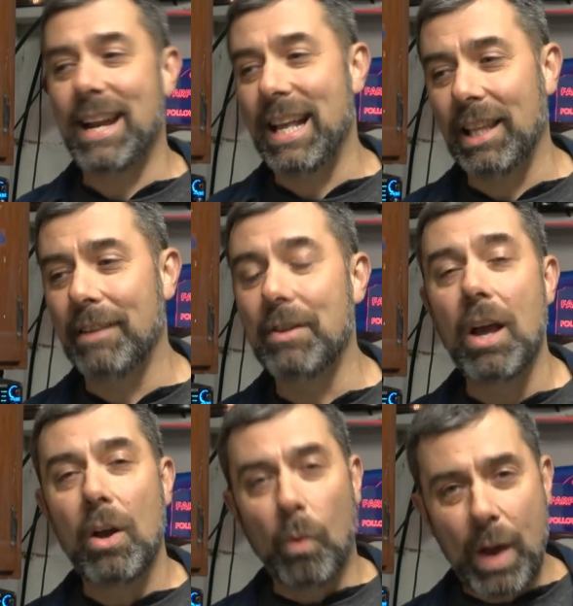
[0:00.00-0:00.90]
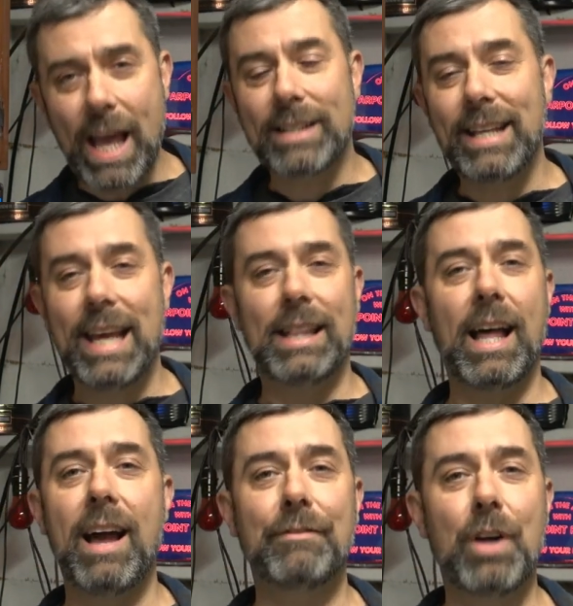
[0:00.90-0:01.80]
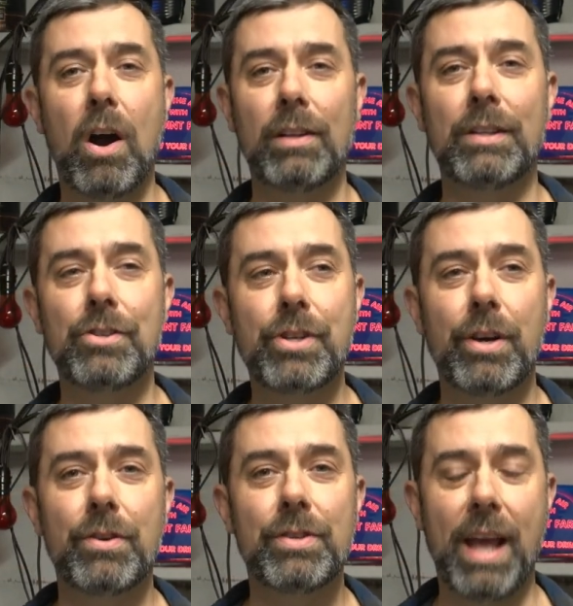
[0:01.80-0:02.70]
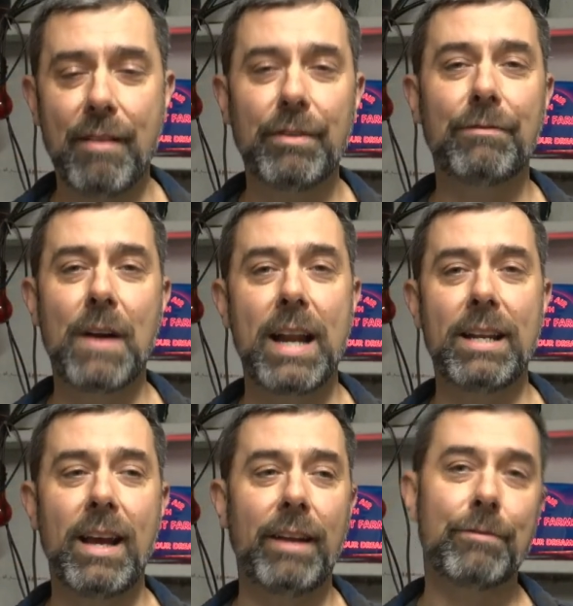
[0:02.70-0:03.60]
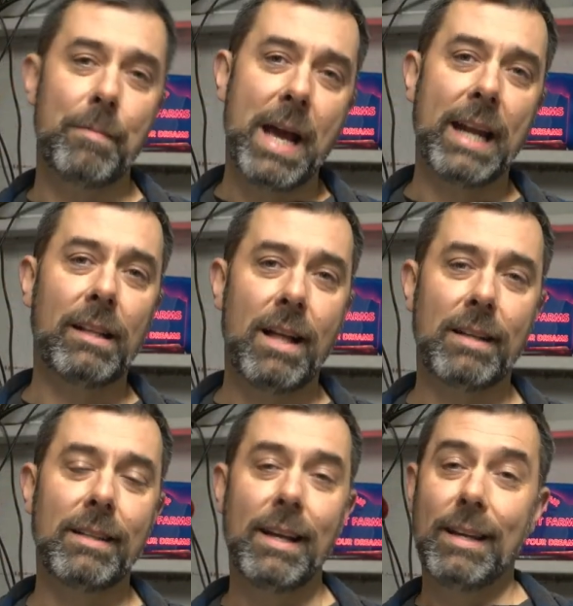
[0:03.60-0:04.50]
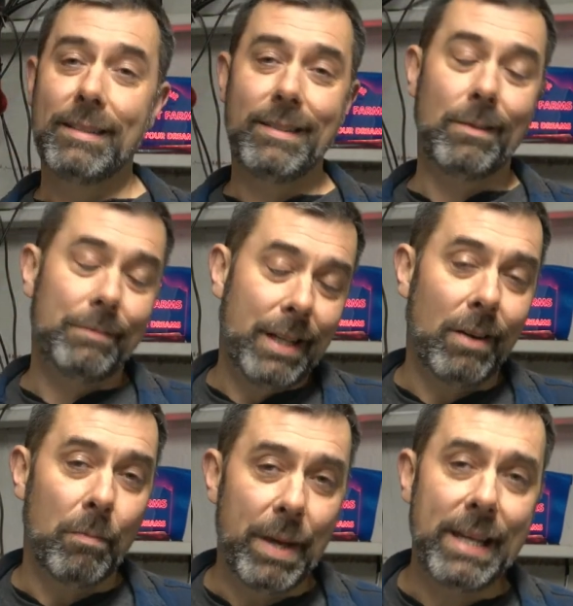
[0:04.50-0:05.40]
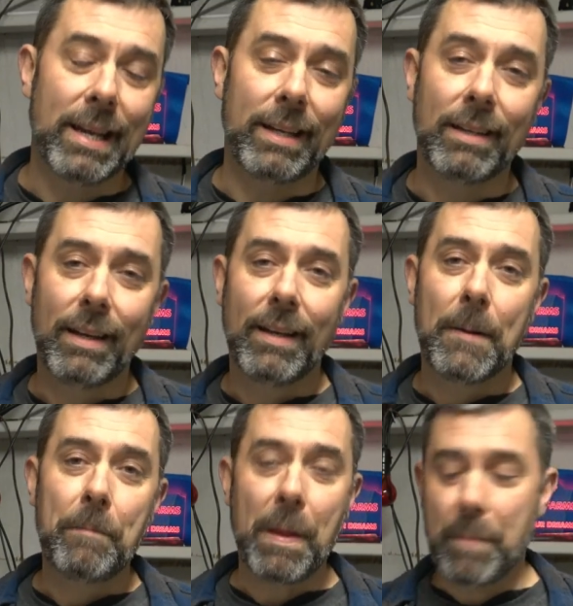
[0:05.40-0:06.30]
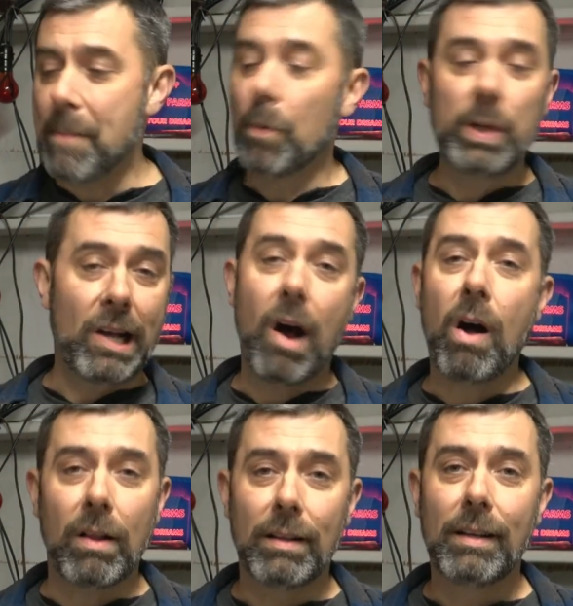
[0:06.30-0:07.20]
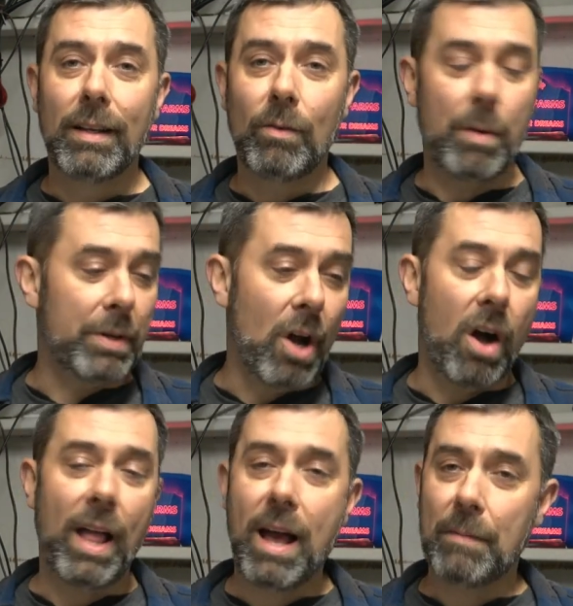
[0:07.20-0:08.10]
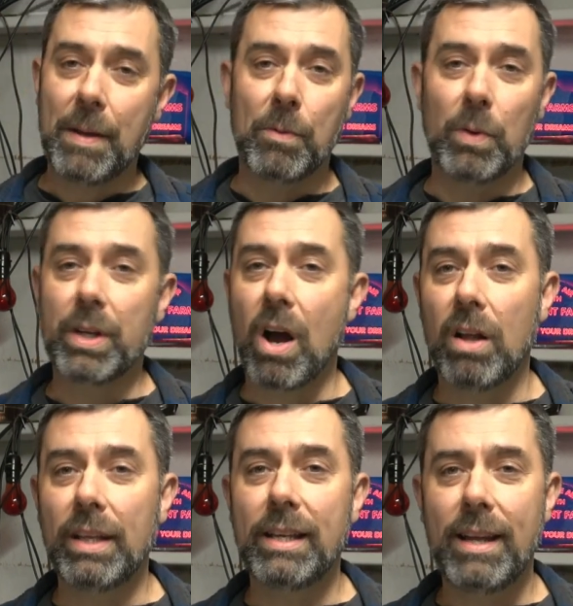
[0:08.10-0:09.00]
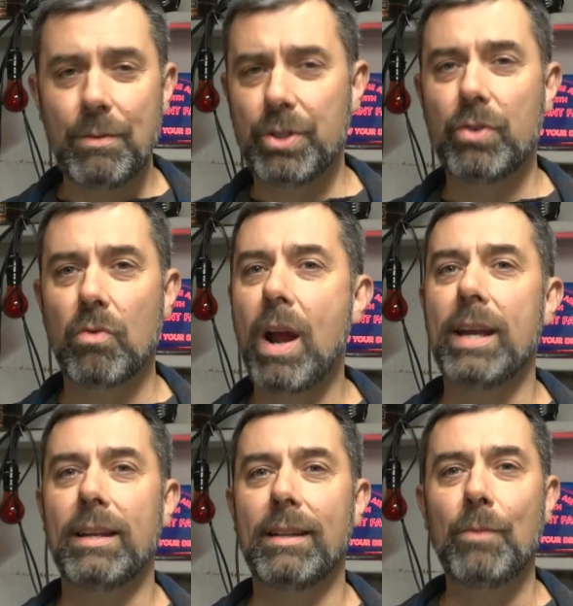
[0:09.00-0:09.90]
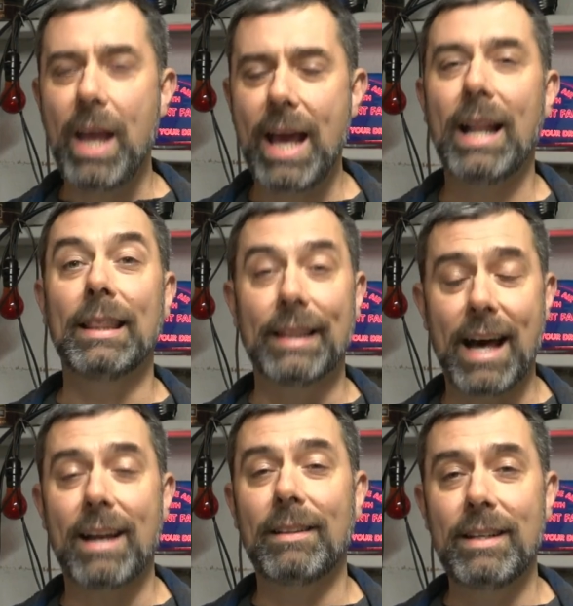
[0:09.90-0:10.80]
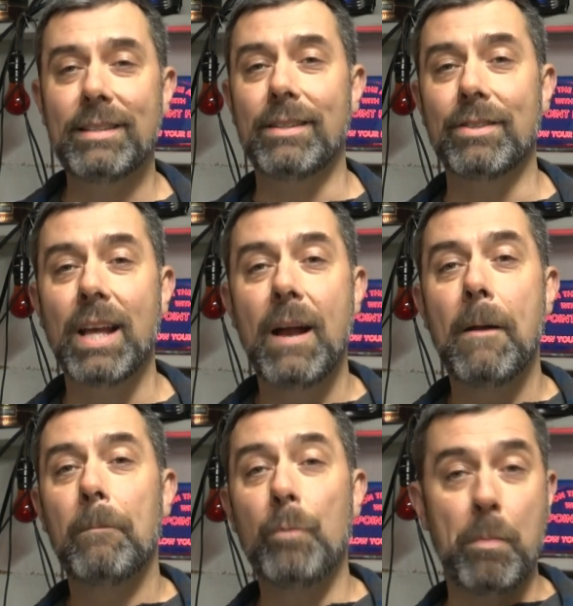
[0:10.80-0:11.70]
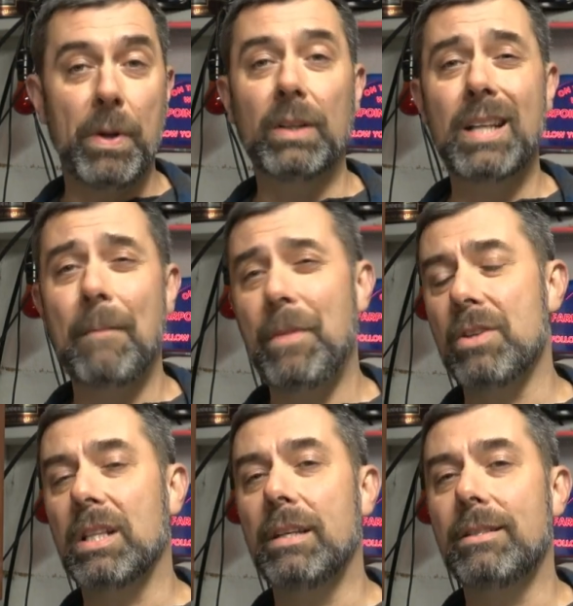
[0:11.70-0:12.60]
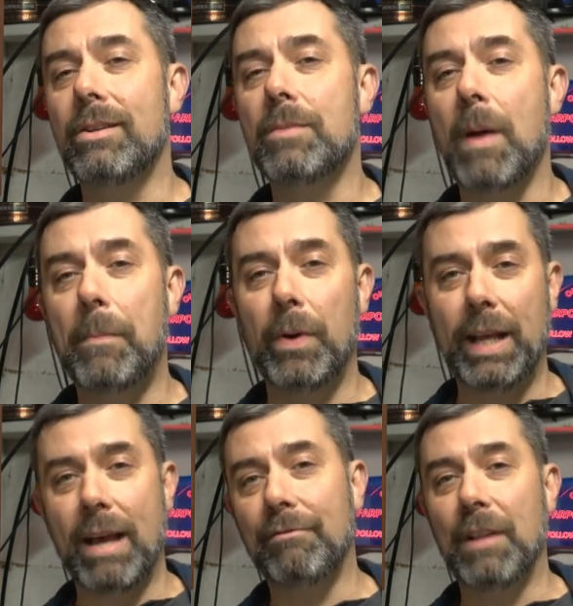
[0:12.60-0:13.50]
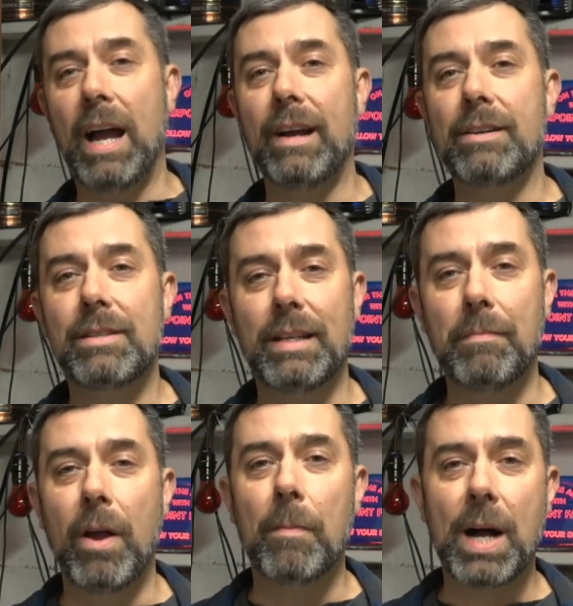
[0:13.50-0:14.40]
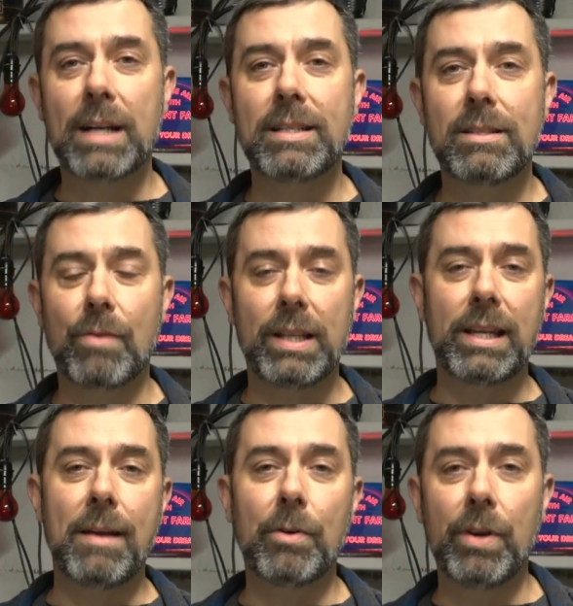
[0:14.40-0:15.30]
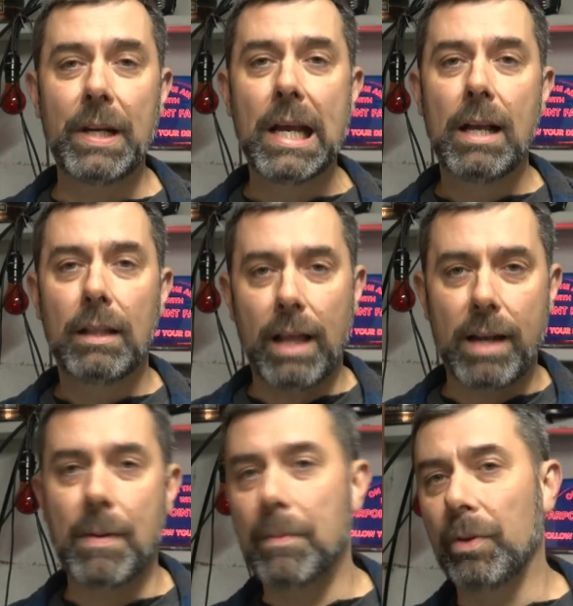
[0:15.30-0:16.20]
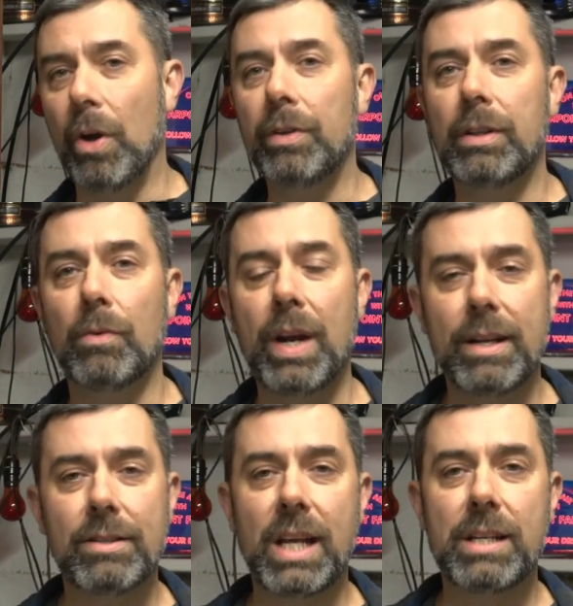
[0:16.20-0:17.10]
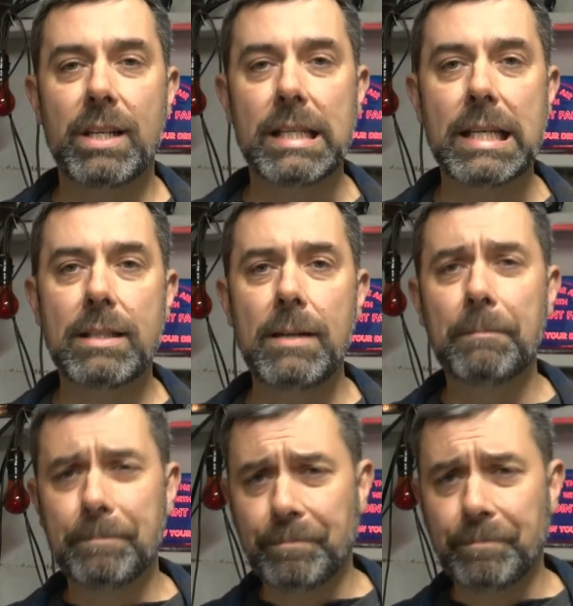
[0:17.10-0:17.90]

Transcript: that I lived, we actually had live call-in shows every Friday night from 9 o'clock till, you know, midnight. And people would call. We would call out. People would call in. It was great. And we had a lot of listeners. We built up those listeners by putting out flyers and mailboxes around the neighborhood, letting people know that the radio station existed.